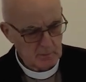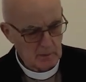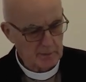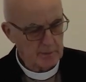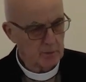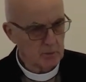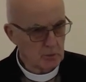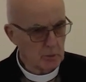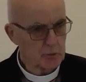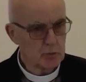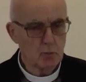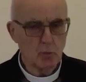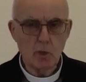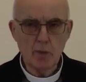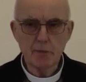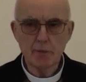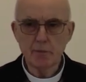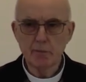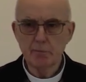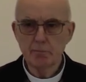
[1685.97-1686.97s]
And he got to
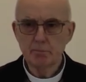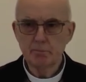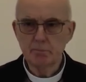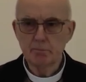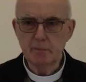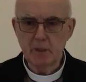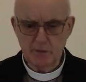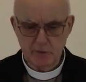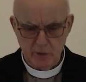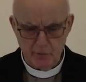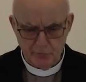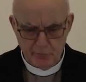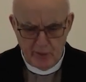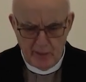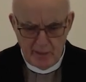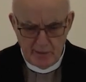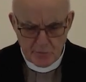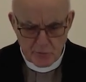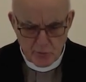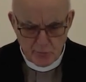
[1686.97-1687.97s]
work in
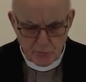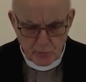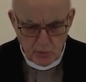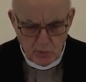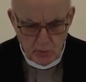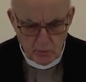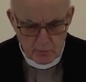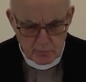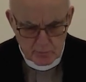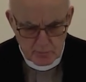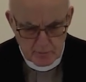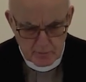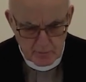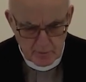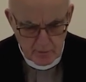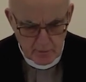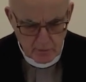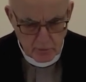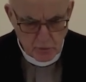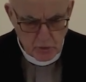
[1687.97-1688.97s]
defiance of God.
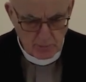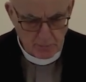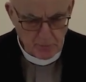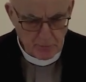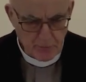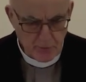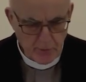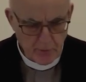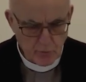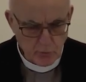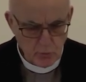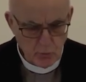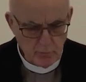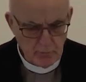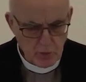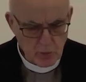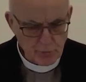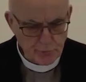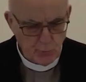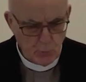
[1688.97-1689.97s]
Chapter 32,
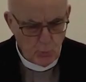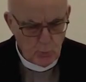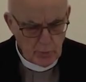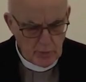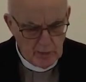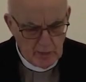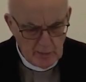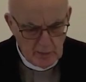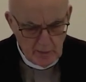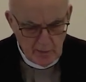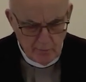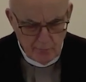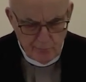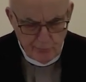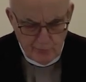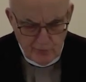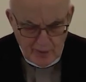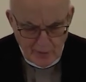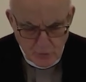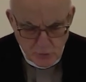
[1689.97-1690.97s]
verse 4 He
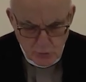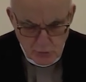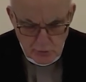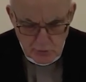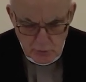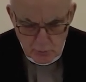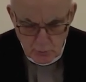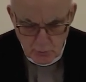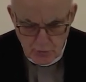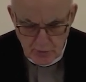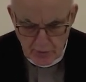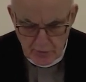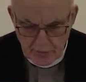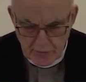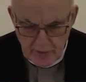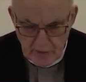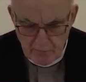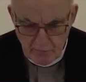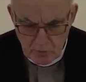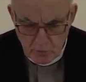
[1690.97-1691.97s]
fashioned it with a
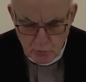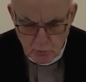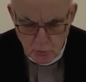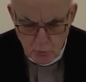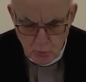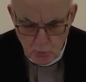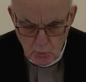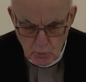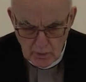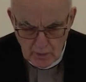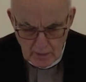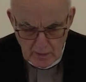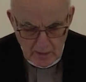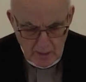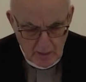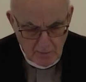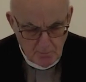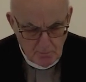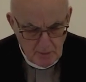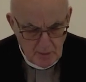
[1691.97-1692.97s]
graving tool
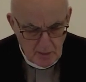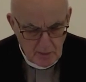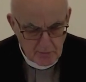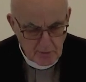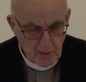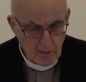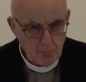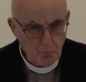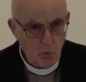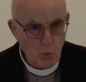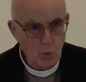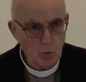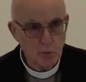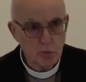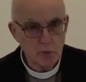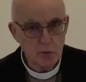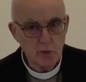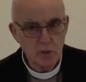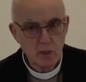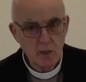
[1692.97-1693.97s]
and made a
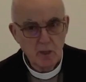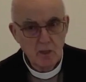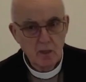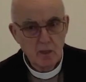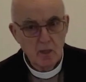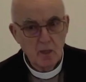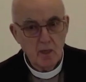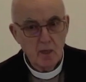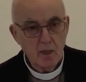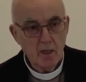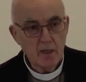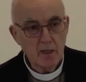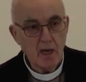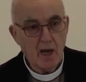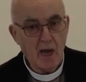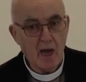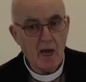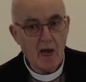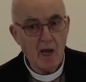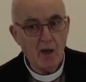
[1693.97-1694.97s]
molten
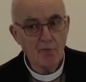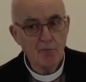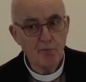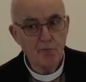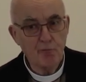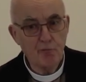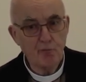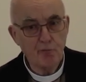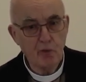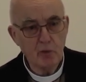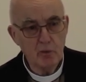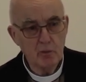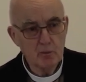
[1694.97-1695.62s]
calf.